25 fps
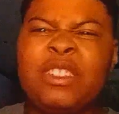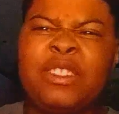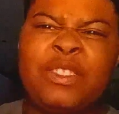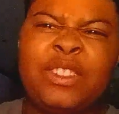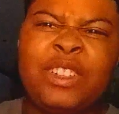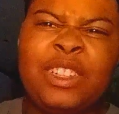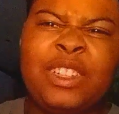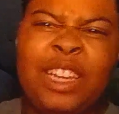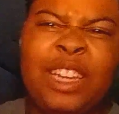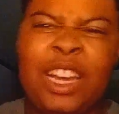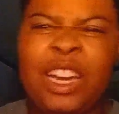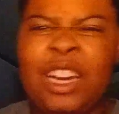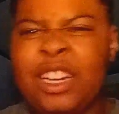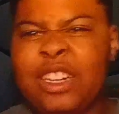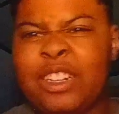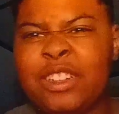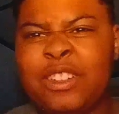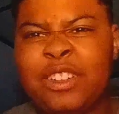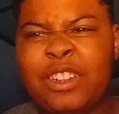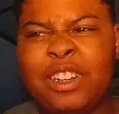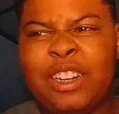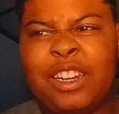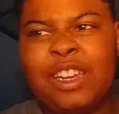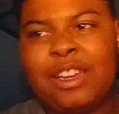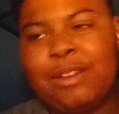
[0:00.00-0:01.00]
wasn't really that
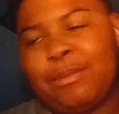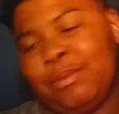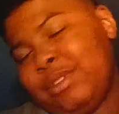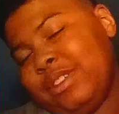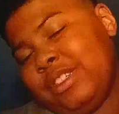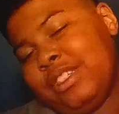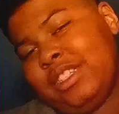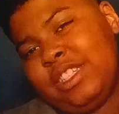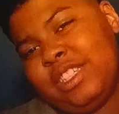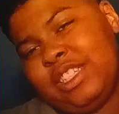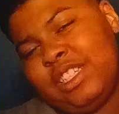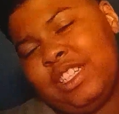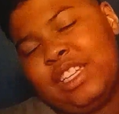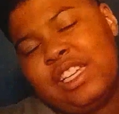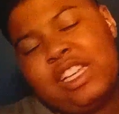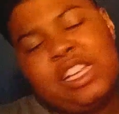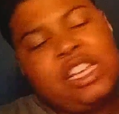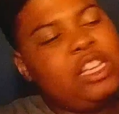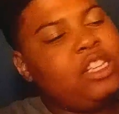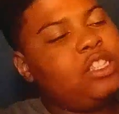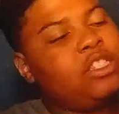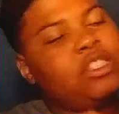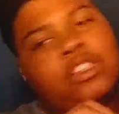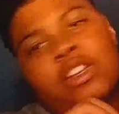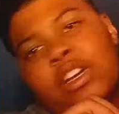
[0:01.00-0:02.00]
hungry.
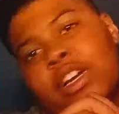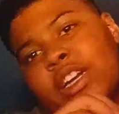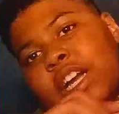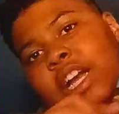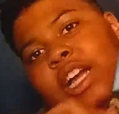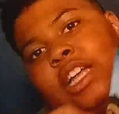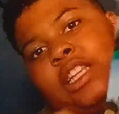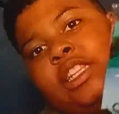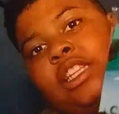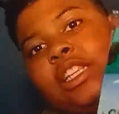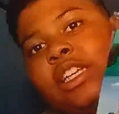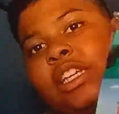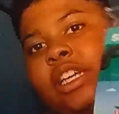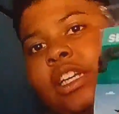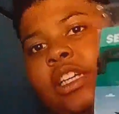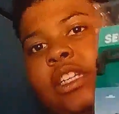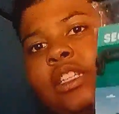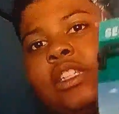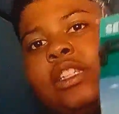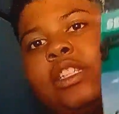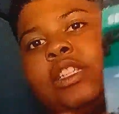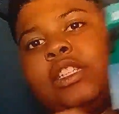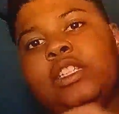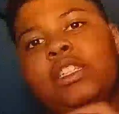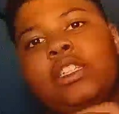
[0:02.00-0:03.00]
So I got
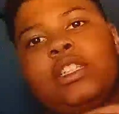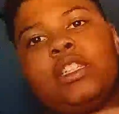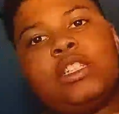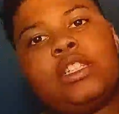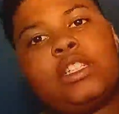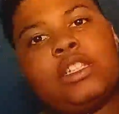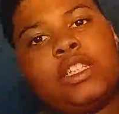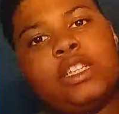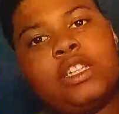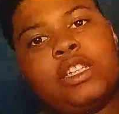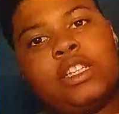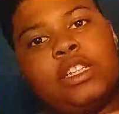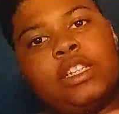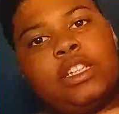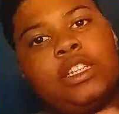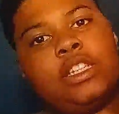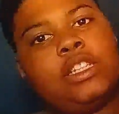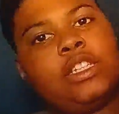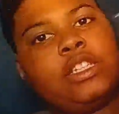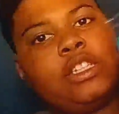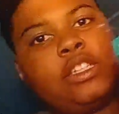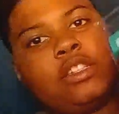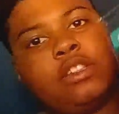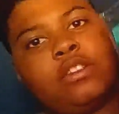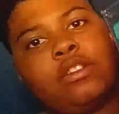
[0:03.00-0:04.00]
this and this and
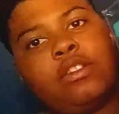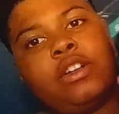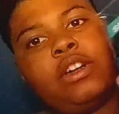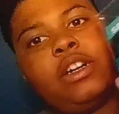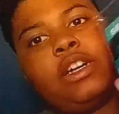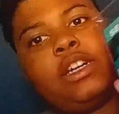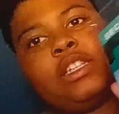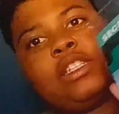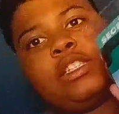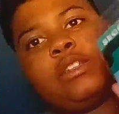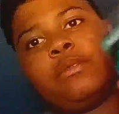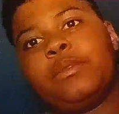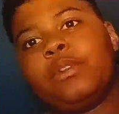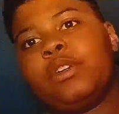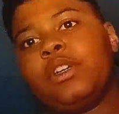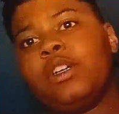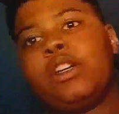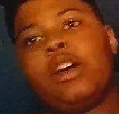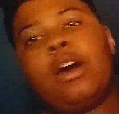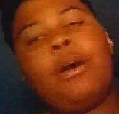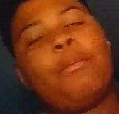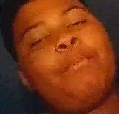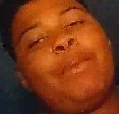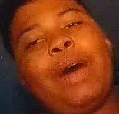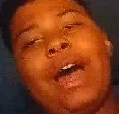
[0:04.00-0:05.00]
this toy. So we're
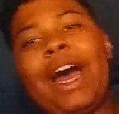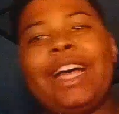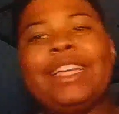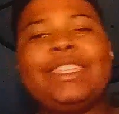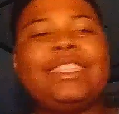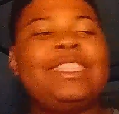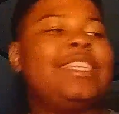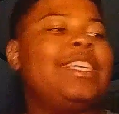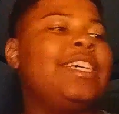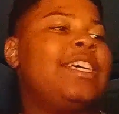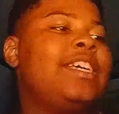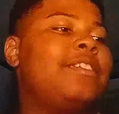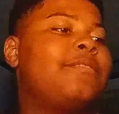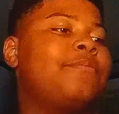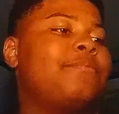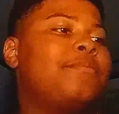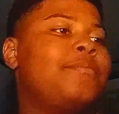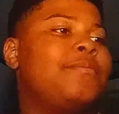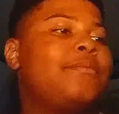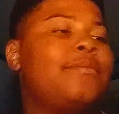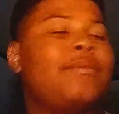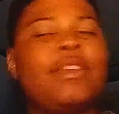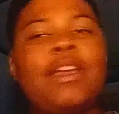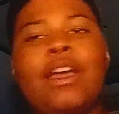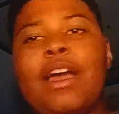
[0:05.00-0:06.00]
gonna unbox it,
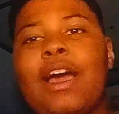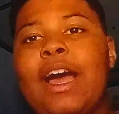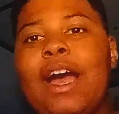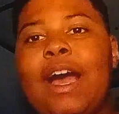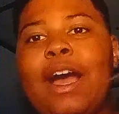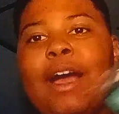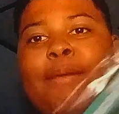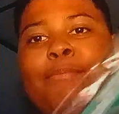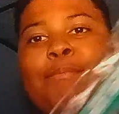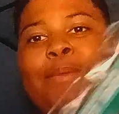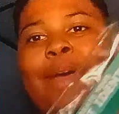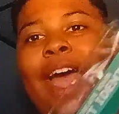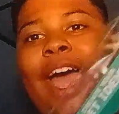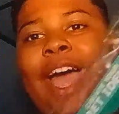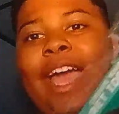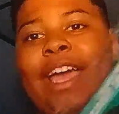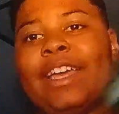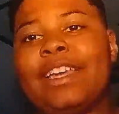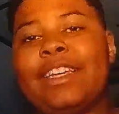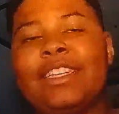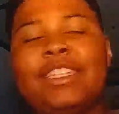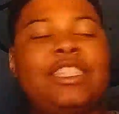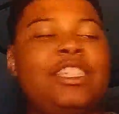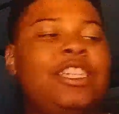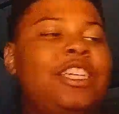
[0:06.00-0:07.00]

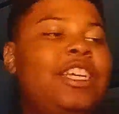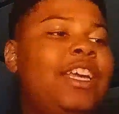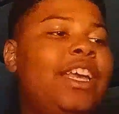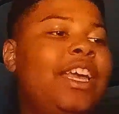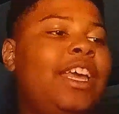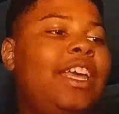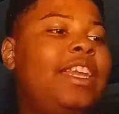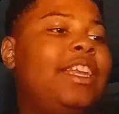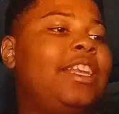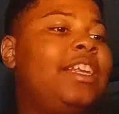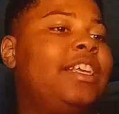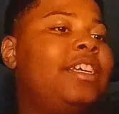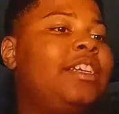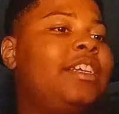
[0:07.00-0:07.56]
unpackage it, and